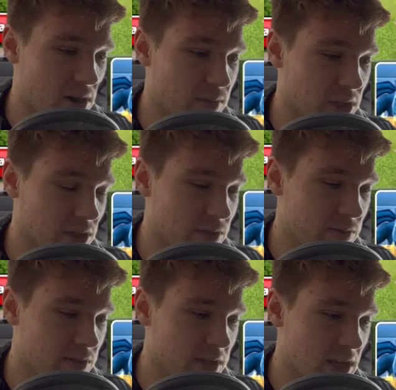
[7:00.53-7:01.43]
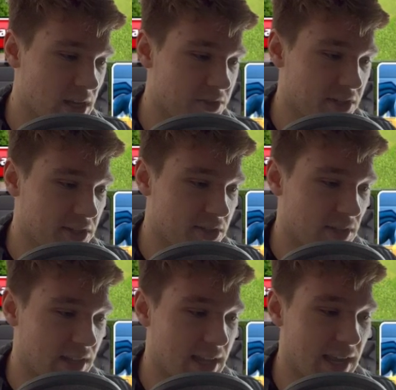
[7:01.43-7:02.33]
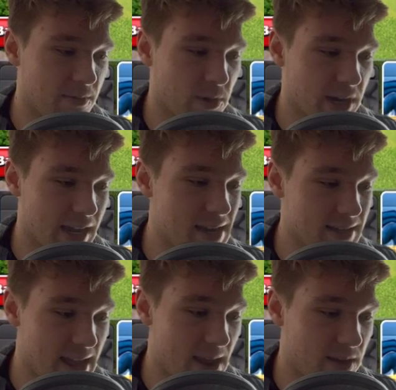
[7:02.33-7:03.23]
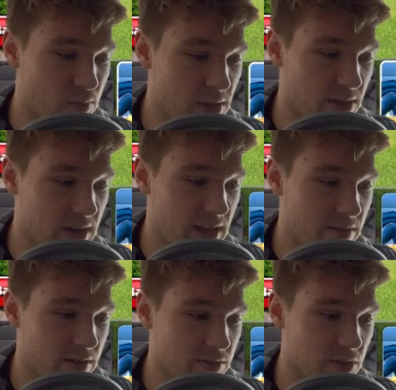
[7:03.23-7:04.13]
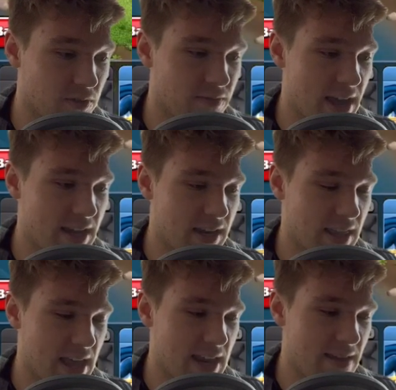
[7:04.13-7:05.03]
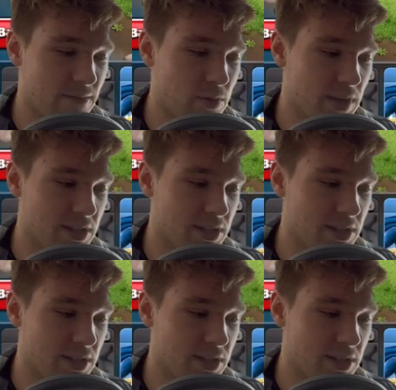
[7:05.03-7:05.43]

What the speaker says: balloons, just so that they can work in tandem with our heroes. You'll find that if you can